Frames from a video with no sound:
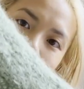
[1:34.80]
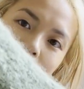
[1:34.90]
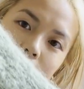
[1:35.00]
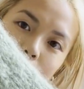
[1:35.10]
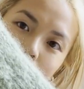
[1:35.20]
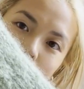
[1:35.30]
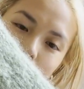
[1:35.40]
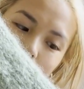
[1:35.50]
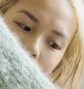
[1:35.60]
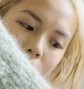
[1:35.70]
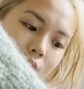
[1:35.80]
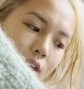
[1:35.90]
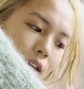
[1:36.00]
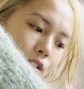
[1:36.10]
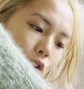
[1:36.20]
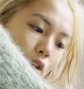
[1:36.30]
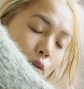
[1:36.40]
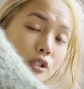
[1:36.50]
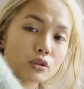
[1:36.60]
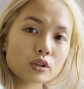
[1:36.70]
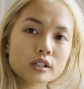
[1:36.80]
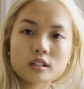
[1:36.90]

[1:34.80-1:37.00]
I did with this one. So the original dress,